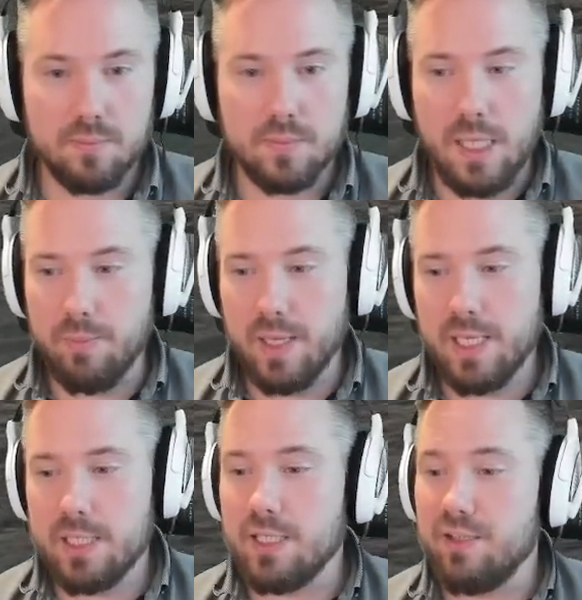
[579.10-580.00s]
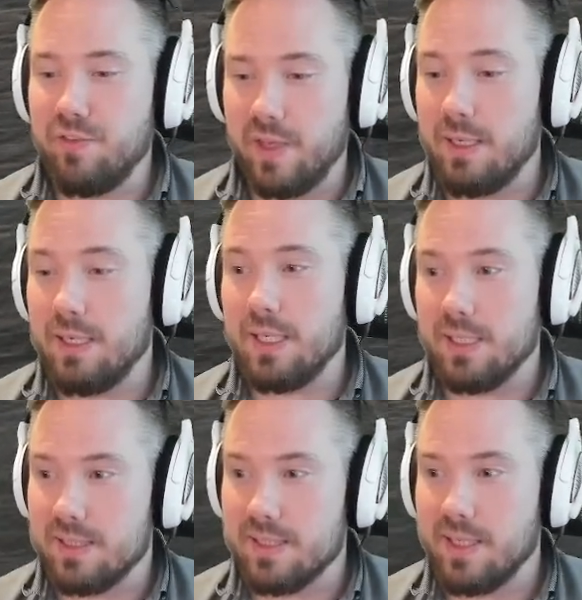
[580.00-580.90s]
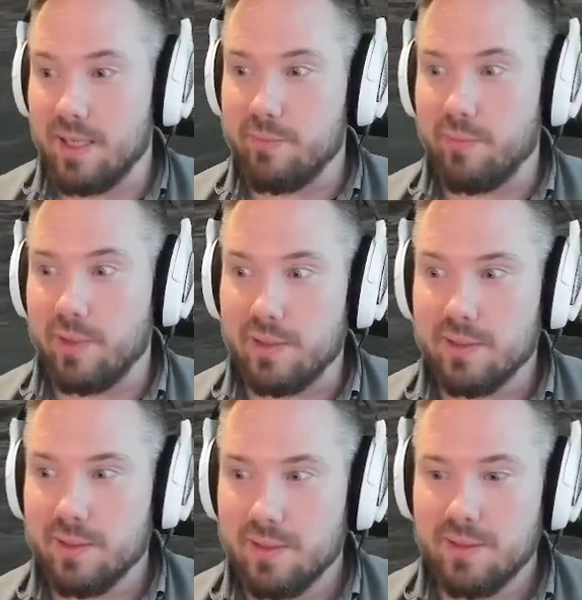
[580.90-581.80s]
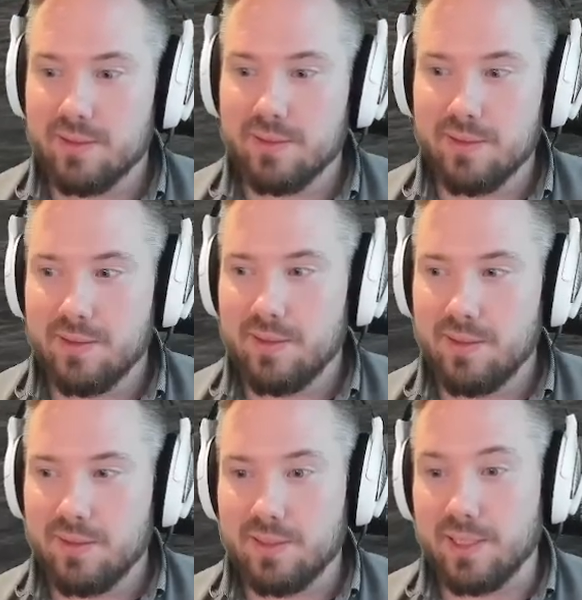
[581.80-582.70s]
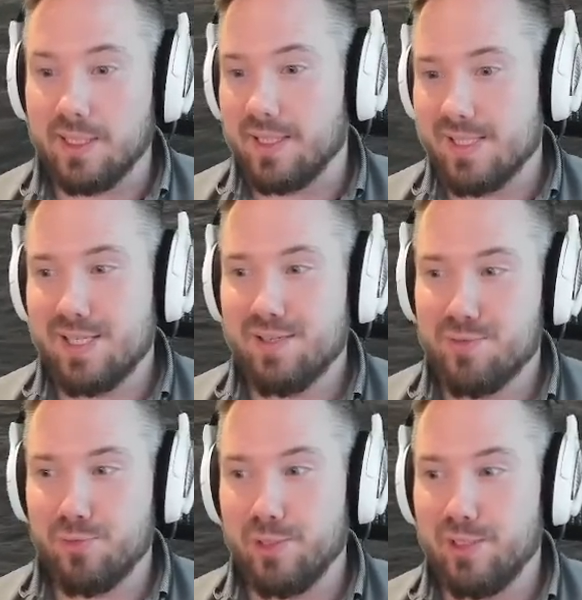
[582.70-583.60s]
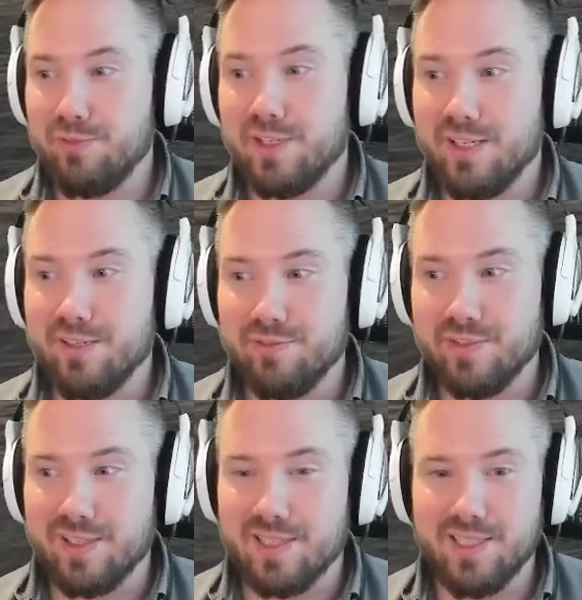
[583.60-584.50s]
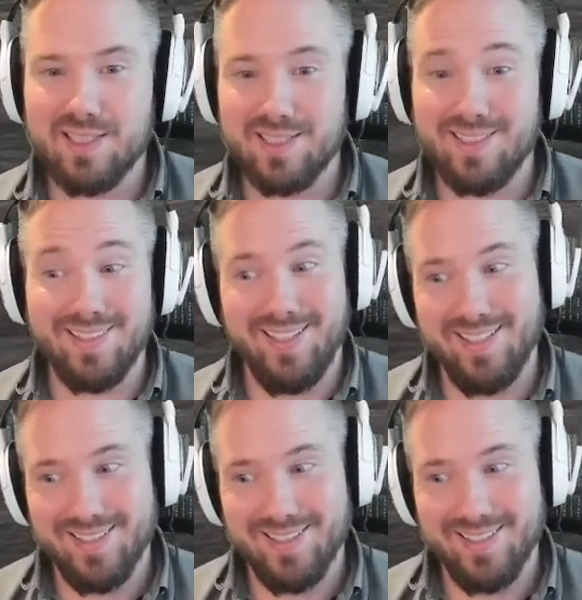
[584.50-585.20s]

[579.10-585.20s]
Imagine defending this gameplay. Like, yeah, that seems really fun and fair. Like,